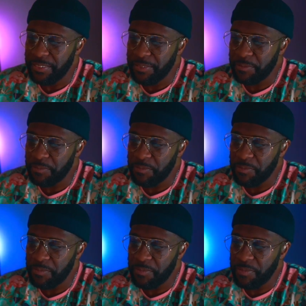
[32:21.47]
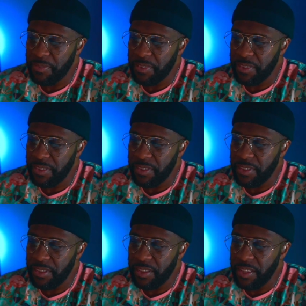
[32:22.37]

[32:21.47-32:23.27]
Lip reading: (silence)